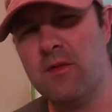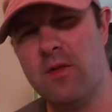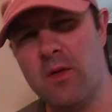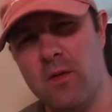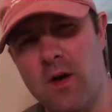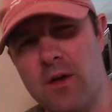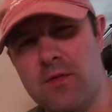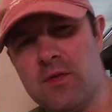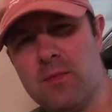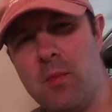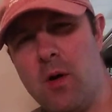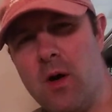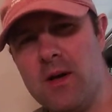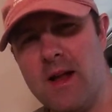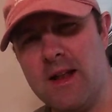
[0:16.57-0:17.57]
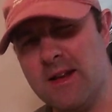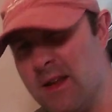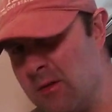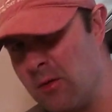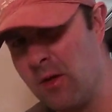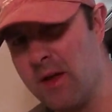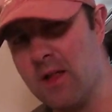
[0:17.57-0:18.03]
of a rough spot and I
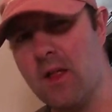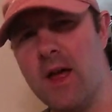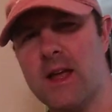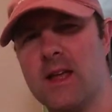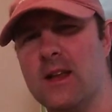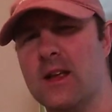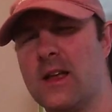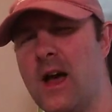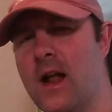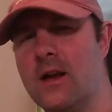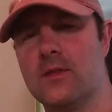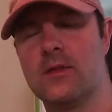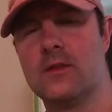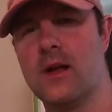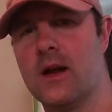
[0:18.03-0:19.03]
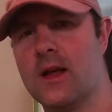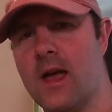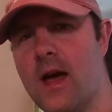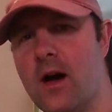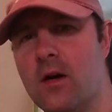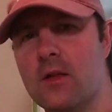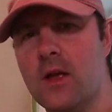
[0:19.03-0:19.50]
didn't really like it. It kind of stuck
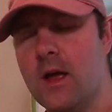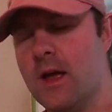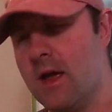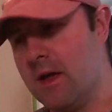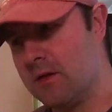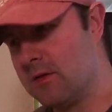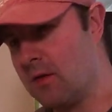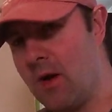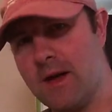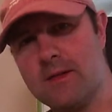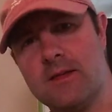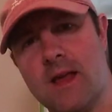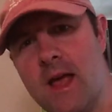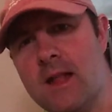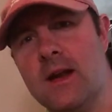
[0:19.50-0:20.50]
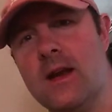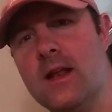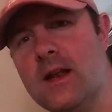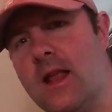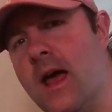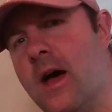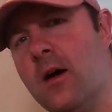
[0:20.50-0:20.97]
out. So I sanded
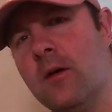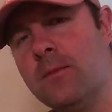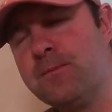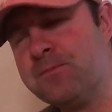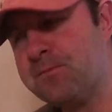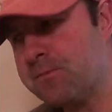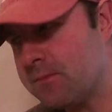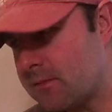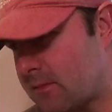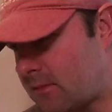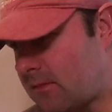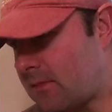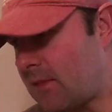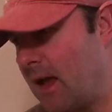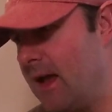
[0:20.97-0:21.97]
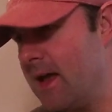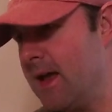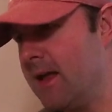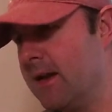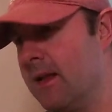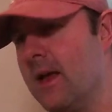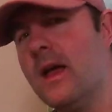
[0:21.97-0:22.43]
it down
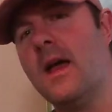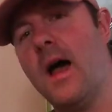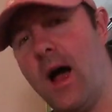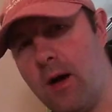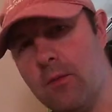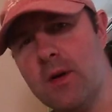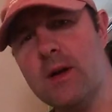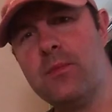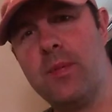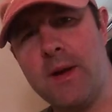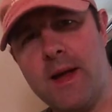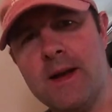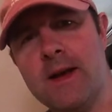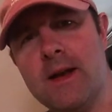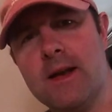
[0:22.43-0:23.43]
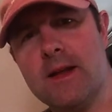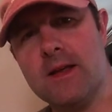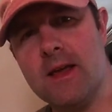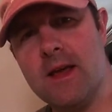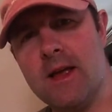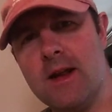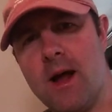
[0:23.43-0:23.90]
and I repainted it
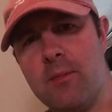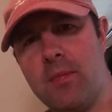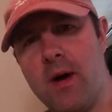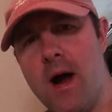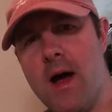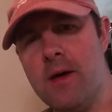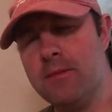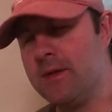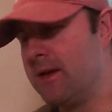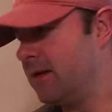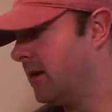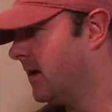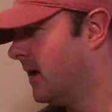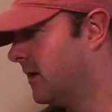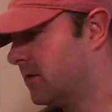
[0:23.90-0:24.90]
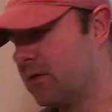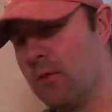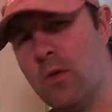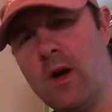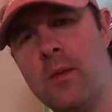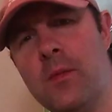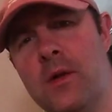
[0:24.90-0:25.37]
again. I primed it. So
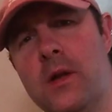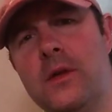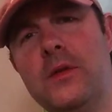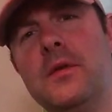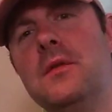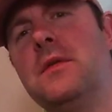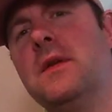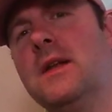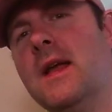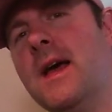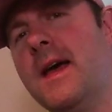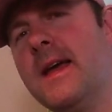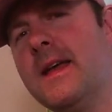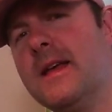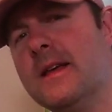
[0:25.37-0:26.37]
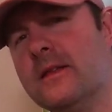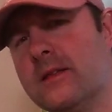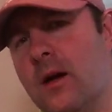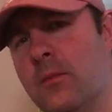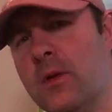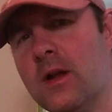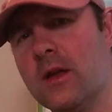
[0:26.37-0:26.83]
what I'm going to do today is
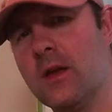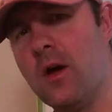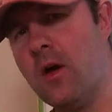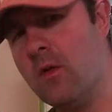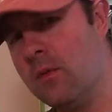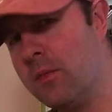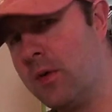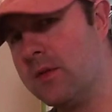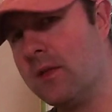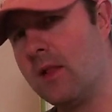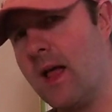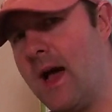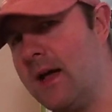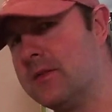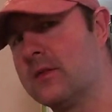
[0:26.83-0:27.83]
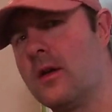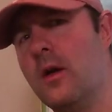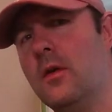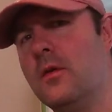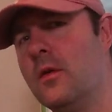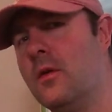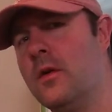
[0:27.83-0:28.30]
I'm going to go and put the last
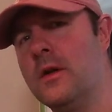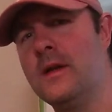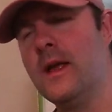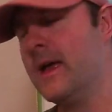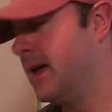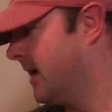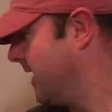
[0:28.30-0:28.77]
coat on.